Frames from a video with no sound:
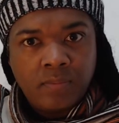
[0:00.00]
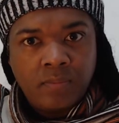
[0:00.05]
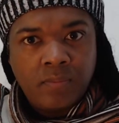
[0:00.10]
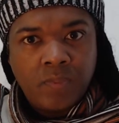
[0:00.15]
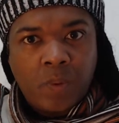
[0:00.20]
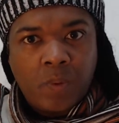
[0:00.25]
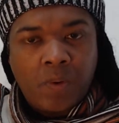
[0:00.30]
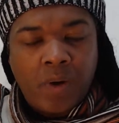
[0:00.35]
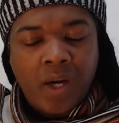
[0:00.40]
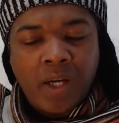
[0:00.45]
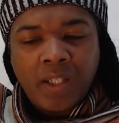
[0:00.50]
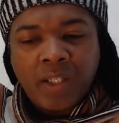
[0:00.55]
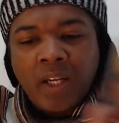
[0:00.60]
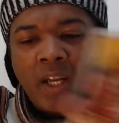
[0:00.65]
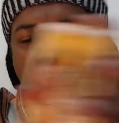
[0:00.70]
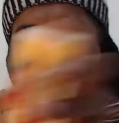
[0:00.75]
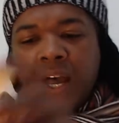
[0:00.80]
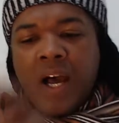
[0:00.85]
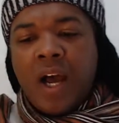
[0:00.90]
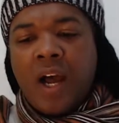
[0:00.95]
All right?
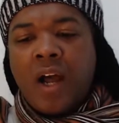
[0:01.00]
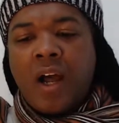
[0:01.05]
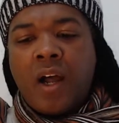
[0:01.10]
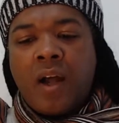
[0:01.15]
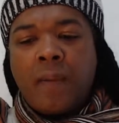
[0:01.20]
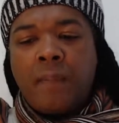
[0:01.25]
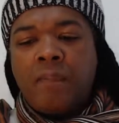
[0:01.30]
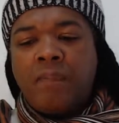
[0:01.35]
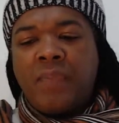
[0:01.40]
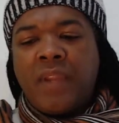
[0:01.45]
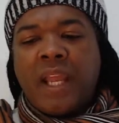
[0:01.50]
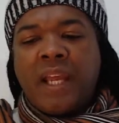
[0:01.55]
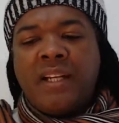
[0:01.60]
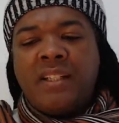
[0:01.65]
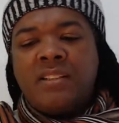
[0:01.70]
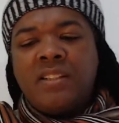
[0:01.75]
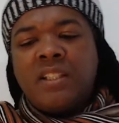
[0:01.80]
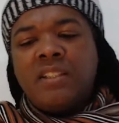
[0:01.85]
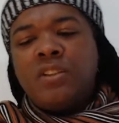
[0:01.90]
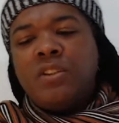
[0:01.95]
And
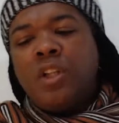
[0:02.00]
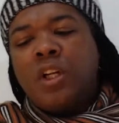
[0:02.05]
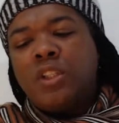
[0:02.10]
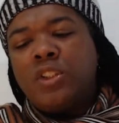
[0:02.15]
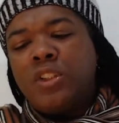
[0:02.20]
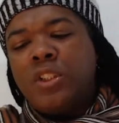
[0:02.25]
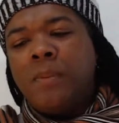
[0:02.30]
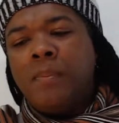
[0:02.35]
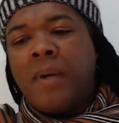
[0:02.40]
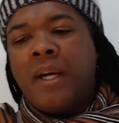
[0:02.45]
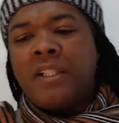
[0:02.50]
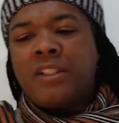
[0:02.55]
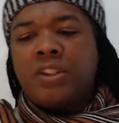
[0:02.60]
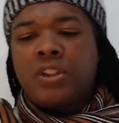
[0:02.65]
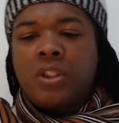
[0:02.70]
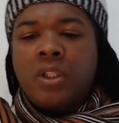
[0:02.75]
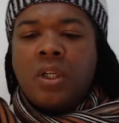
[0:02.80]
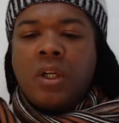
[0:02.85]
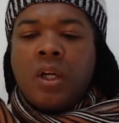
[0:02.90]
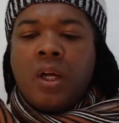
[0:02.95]
it's not so much
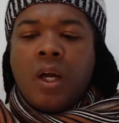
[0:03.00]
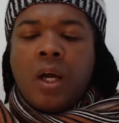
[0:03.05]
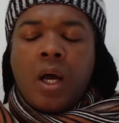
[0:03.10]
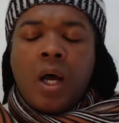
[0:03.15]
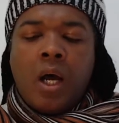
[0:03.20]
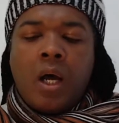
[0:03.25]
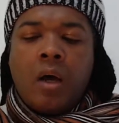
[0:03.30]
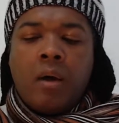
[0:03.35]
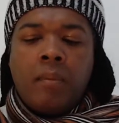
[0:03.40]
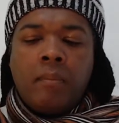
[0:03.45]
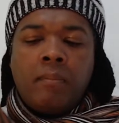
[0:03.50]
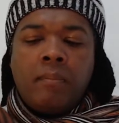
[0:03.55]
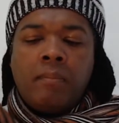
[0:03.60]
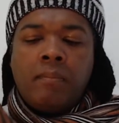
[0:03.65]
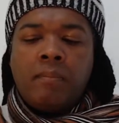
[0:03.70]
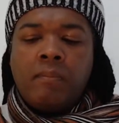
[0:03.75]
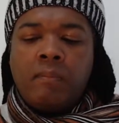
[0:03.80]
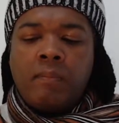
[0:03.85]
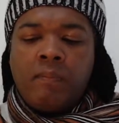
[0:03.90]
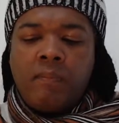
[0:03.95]

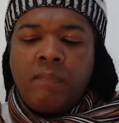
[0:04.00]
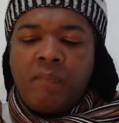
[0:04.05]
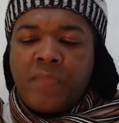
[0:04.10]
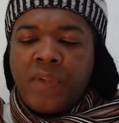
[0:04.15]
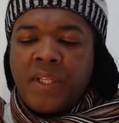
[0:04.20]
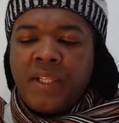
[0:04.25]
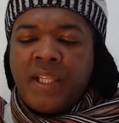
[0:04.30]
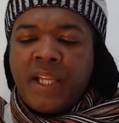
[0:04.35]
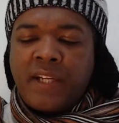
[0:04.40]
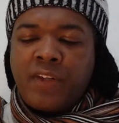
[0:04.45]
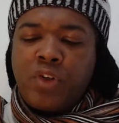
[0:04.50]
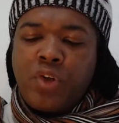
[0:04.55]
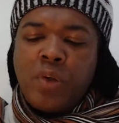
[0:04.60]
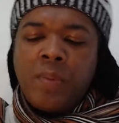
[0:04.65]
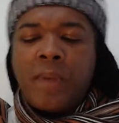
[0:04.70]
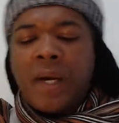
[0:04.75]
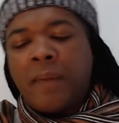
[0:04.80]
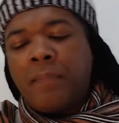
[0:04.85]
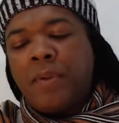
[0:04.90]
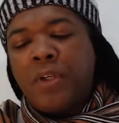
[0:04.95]
that you
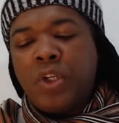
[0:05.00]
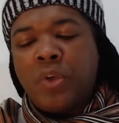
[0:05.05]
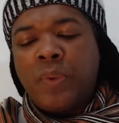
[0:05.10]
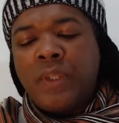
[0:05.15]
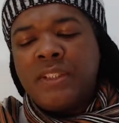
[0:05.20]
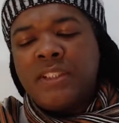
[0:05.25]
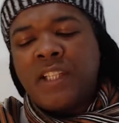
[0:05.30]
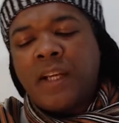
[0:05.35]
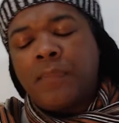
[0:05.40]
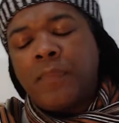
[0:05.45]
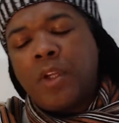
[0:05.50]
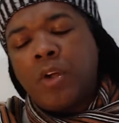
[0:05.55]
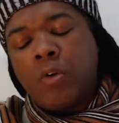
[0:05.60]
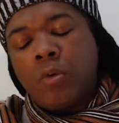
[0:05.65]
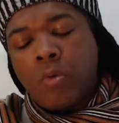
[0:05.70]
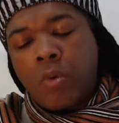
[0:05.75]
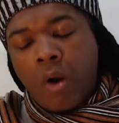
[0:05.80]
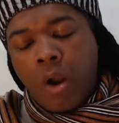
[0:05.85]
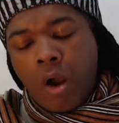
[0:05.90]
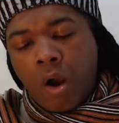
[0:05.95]
might be doing something
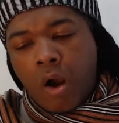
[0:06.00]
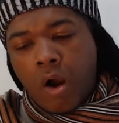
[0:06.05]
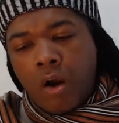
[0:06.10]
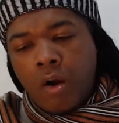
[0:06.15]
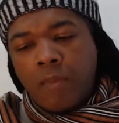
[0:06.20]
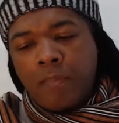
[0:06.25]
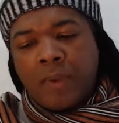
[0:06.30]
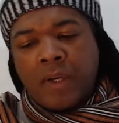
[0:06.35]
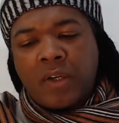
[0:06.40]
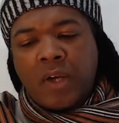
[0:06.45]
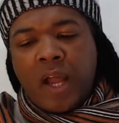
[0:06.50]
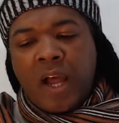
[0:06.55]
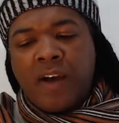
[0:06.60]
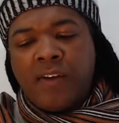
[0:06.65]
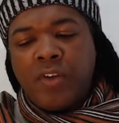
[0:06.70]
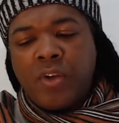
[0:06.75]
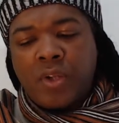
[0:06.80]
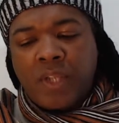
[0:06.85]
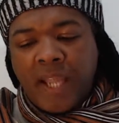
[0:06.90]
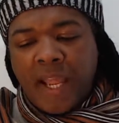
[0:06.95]
wrong, but how
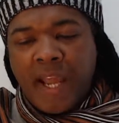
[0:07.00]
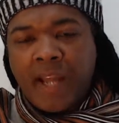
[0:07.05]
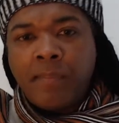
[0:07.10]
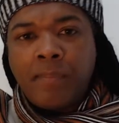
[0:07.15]
you can